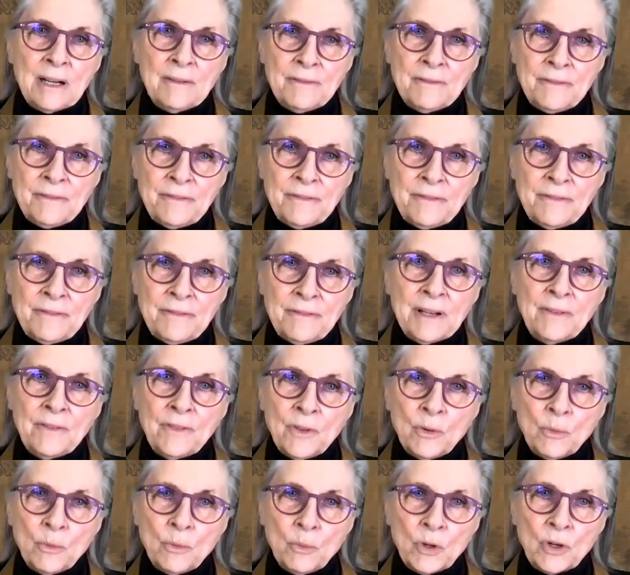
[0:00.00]

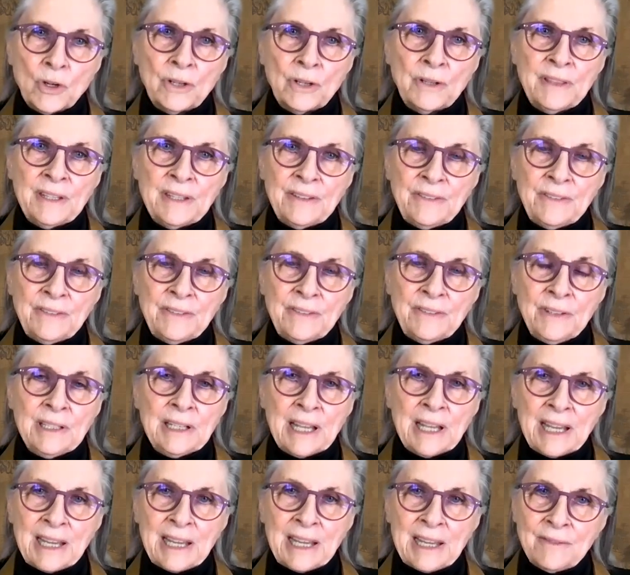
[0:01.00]
the work that
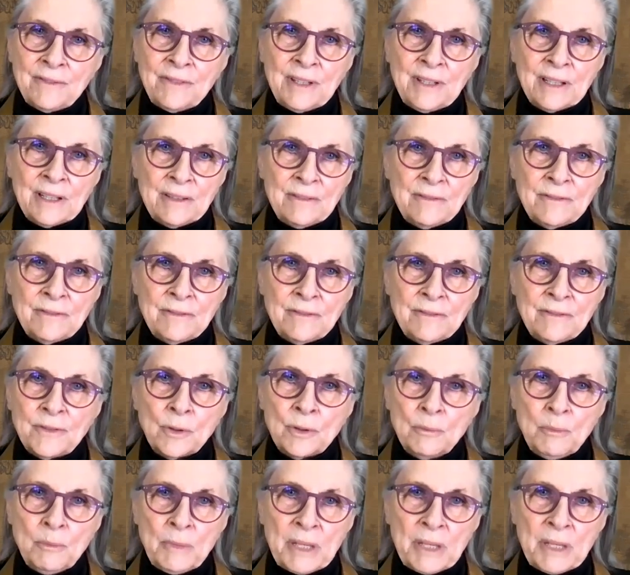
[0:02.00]
Cindy and I have done
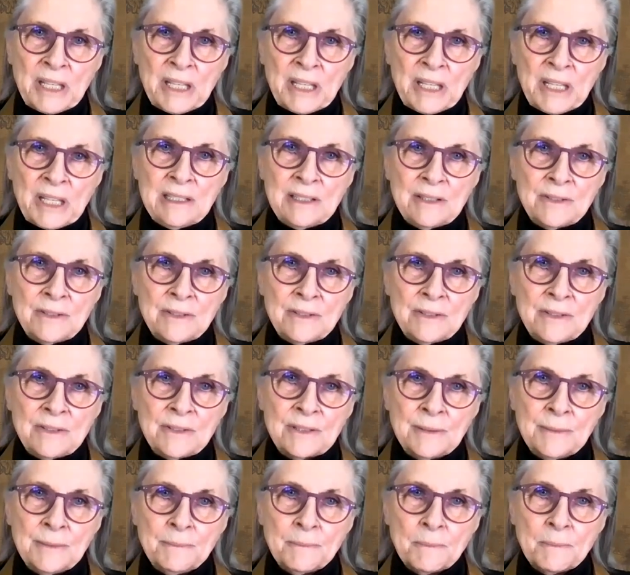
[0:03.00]
for many
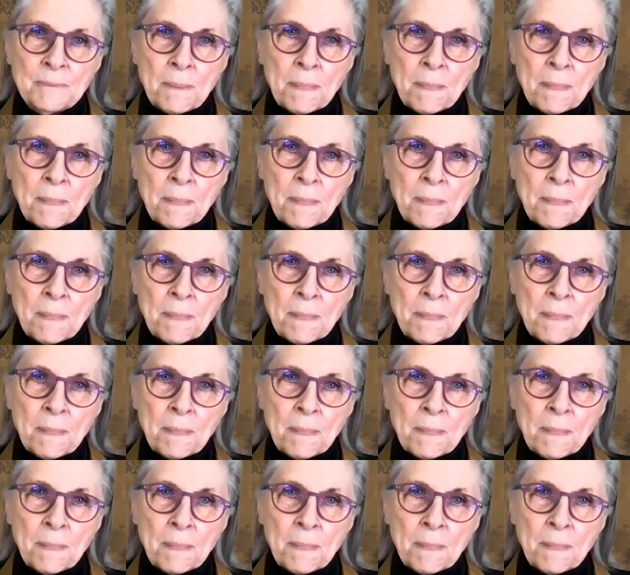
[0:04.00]
years.